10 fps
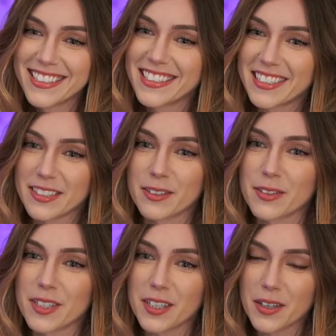
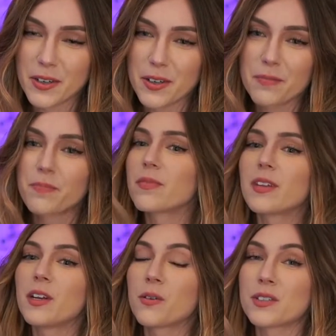Dude.
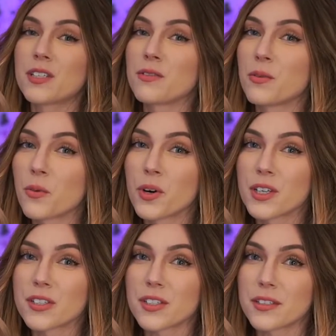You know what's even
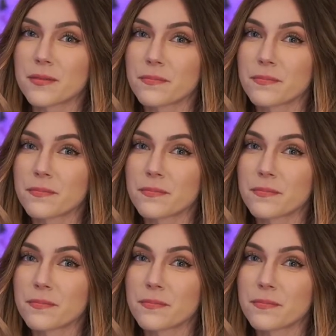worse?